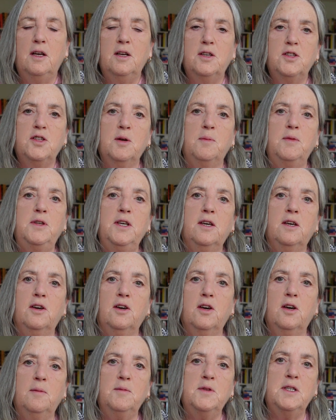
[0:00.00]
Somebody could
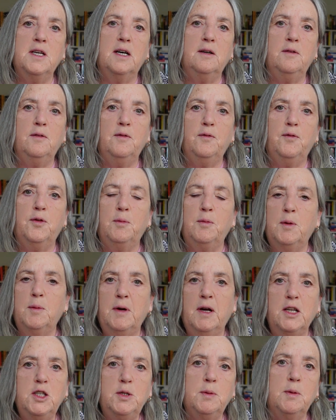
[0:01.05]
come down from the
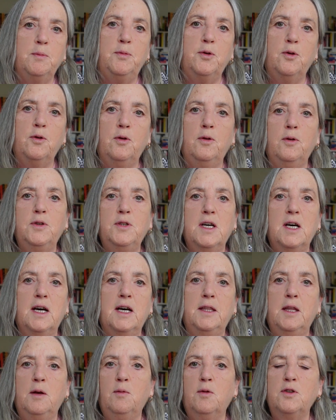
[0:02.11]
management board
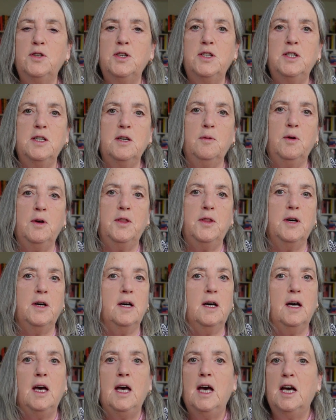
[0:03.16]
and they want to deal with
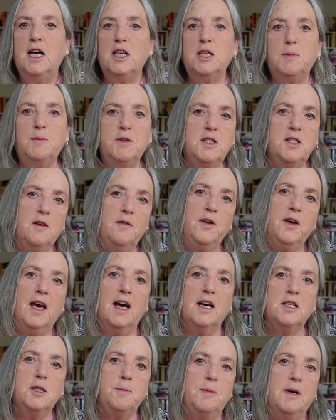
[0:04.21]
a specific
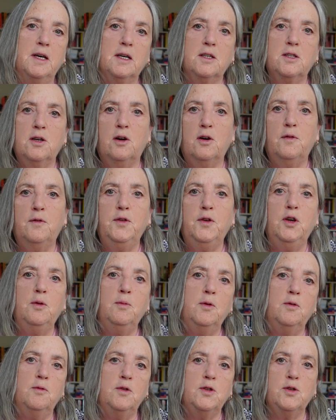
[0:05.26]
aspect of
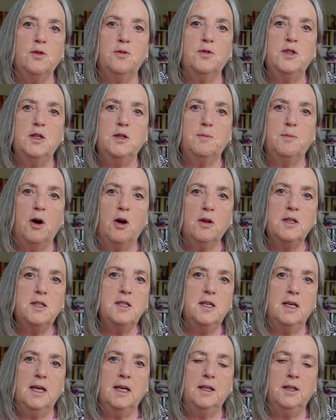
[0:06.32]
human resources
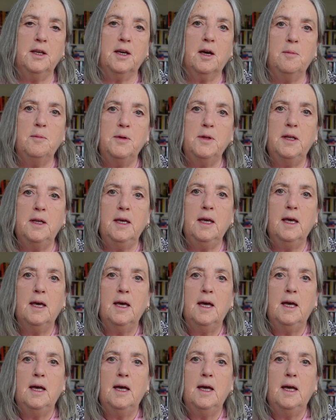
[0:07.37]
policy in the company.